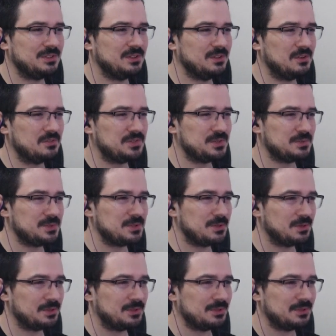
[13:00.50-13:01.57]
of some
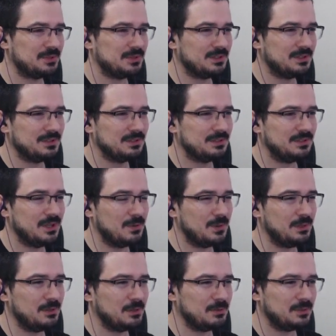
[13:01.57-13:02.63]
sort. Now I
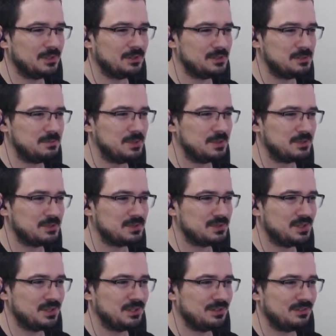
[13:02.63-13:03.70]
know that it's because
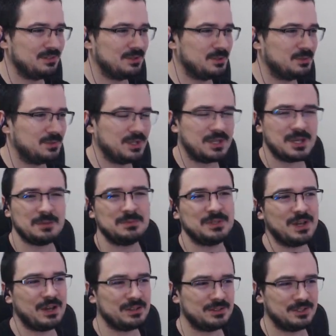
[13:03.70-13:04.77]
they kept
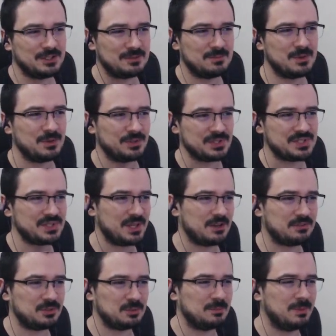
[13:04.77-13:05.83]
adding more
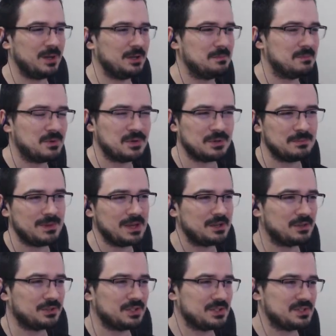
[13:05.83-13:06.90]
stuff to buy, more
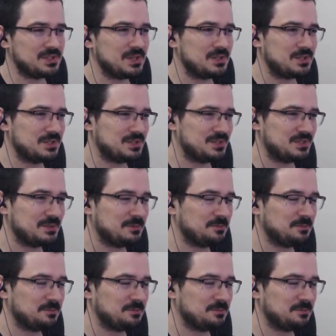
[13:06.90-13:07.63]
microtransactions.